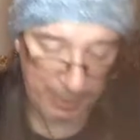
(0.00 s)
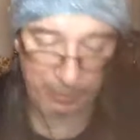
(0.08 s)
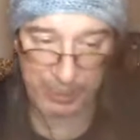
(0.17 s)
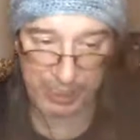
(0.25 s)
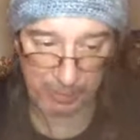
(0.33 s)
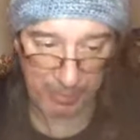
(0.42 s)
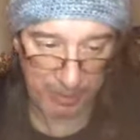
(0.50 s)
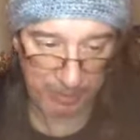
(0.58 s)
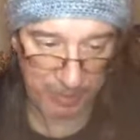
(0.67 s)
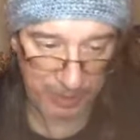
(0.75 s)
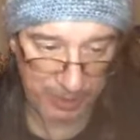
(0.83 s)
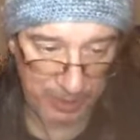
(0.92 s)
that was
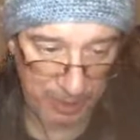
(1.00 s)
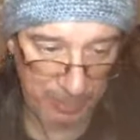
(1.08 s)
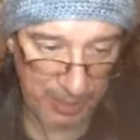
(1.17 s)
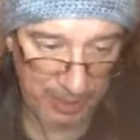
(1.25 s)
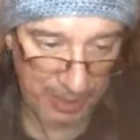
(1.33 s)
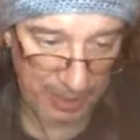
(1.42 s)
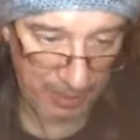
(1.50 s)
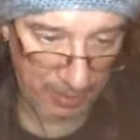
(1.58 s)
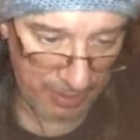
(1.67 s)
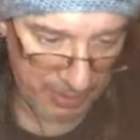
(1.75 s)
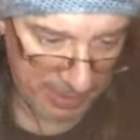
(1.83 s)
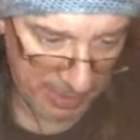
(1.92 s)
submitted to me that I
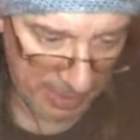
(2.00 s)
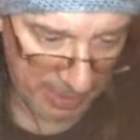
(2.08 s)
got